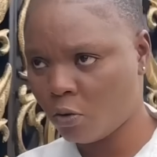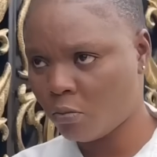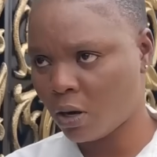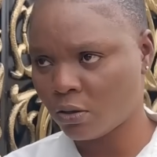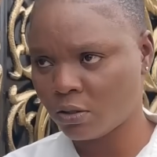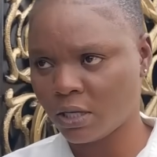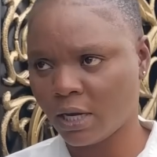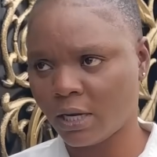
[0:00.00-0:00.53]
come
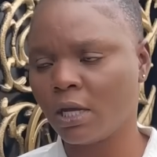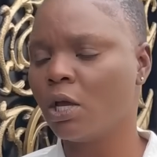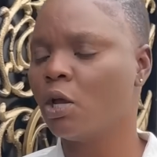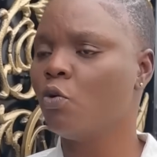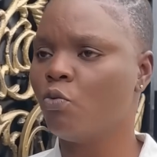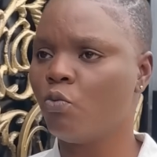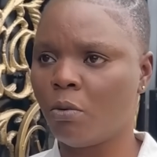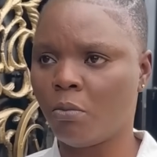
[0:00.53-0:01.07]
outside,
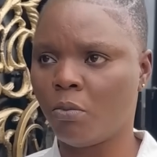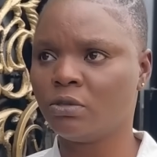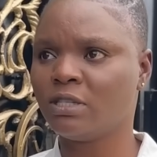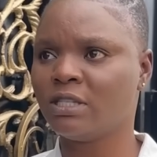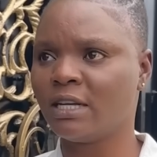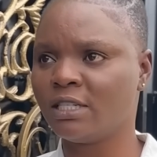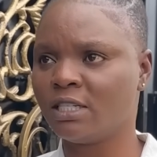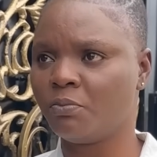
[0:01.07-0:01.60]
we must
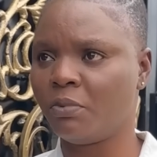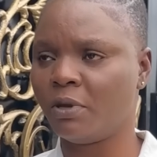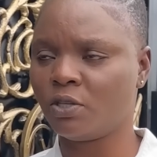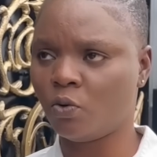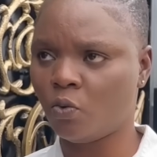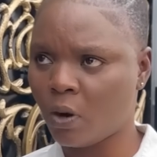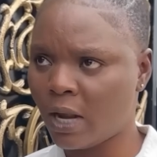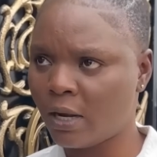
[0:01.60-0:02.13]
search the
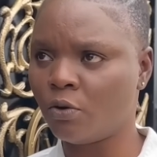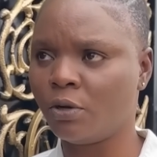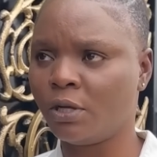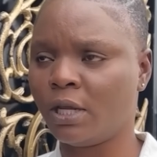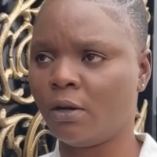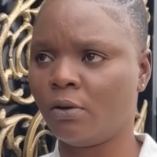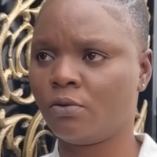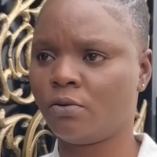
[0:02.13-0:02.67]
person while going
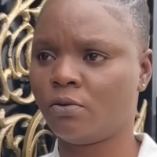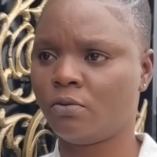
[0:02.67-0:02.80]
out.